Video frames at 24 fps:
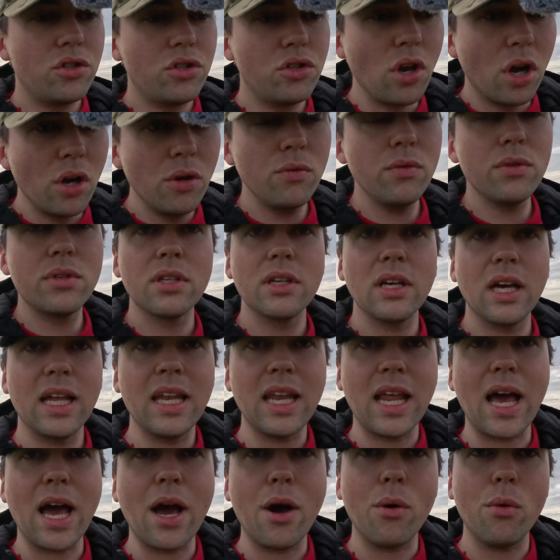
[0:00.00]
Don't
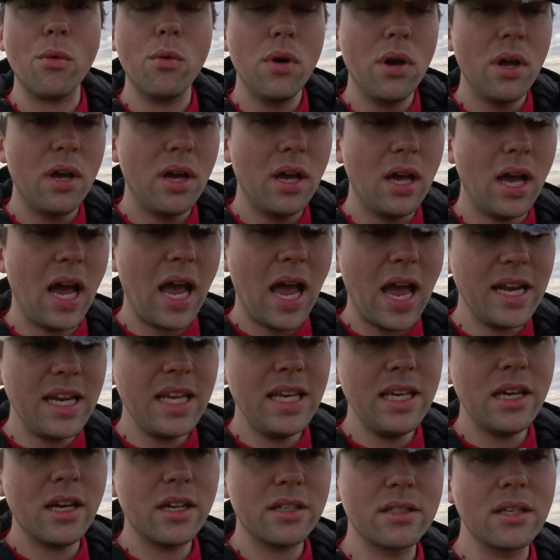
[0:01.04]
allow
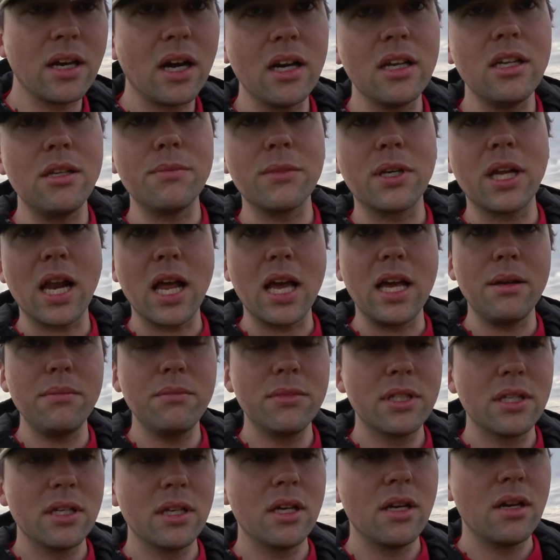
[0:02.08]
any asylum
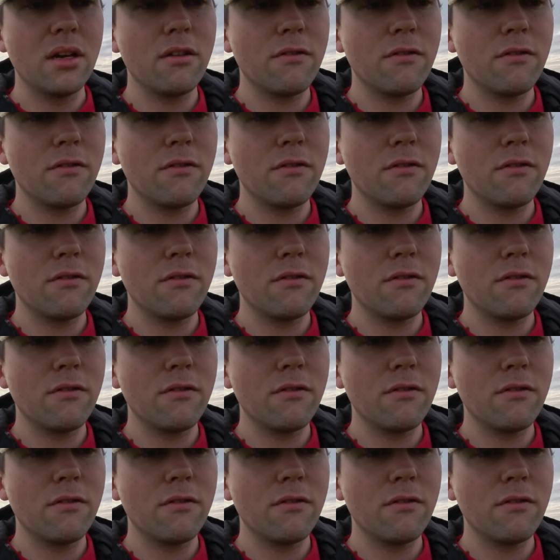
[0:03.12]
claims